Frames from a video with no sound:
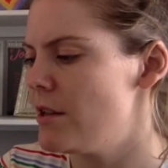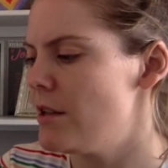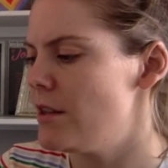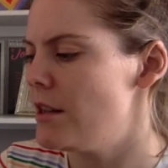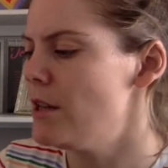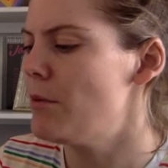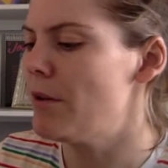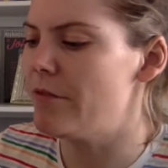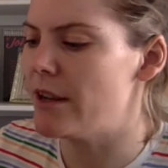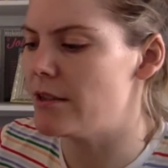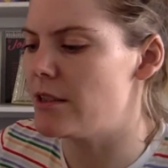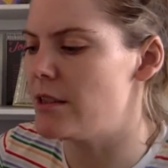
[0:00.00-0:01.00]
Then he went
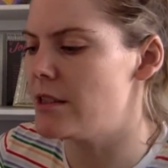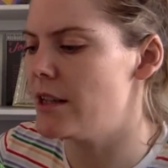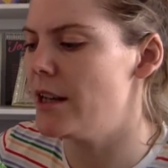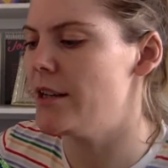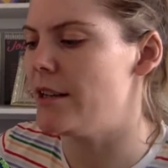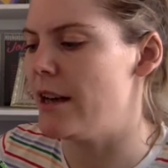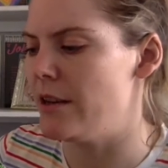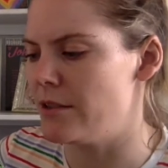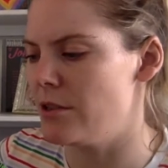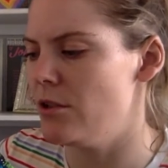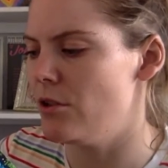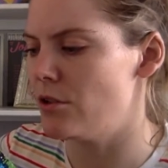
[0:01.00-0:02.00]
round to the side of the house
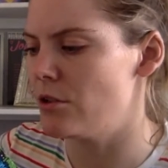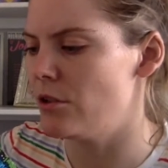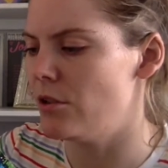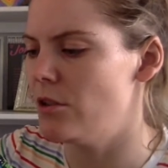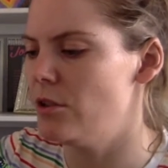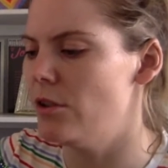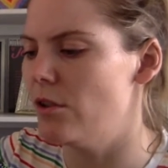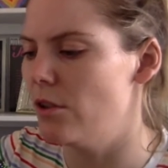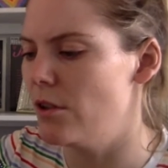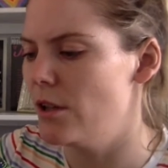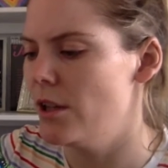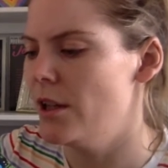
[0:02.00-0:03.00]
and knocked on the door.
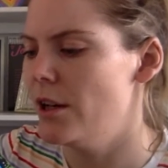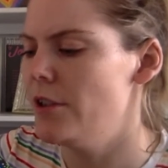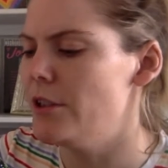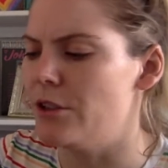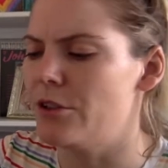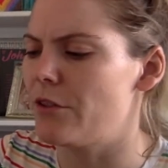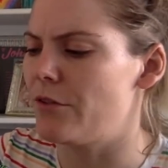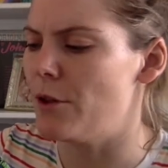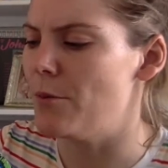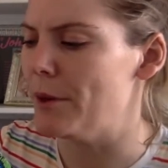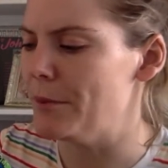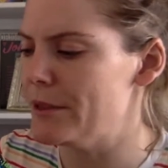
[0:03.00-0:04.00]
It only took a few
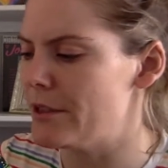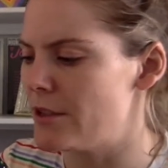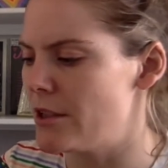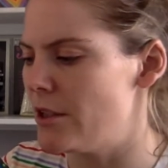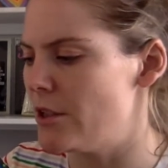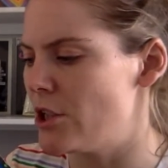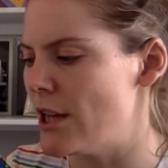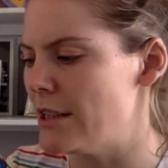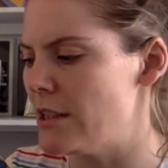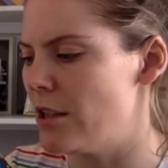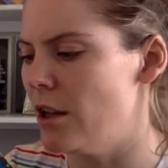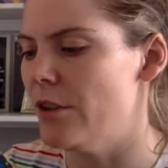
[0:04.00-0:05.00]
moments to
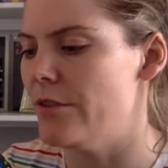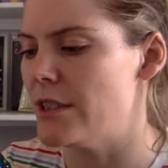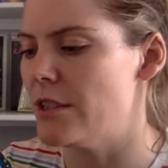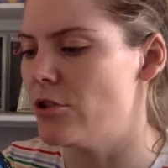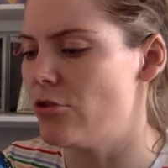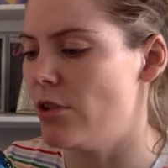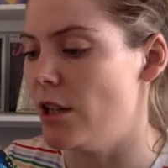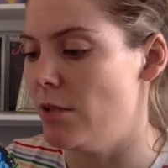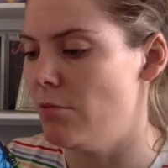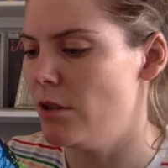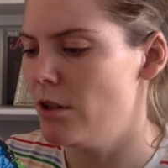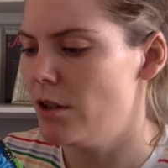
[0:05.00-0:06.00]
shatter Clovis's dream.